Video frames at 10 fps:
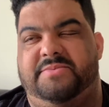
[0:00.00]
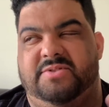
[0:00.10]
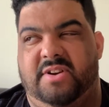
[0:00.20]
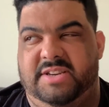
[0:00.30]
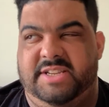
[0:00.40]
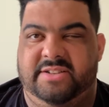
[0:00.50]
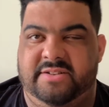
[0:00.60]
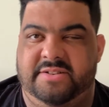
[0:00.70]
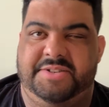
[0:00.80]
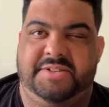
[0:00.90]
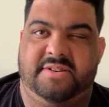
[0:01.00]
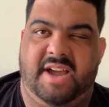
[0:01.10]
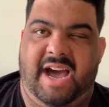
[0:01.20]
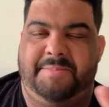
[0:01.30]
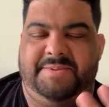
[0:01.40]
drug dealers and
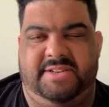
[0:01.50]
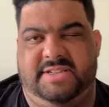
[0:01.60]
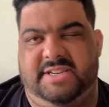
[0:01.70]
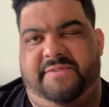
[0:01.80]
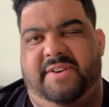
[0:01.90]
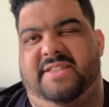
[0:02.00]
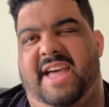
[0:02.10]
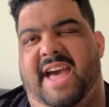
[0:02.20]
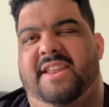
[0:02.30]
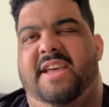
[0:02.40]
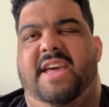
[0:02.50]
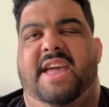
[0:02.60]
cops and stuff like that.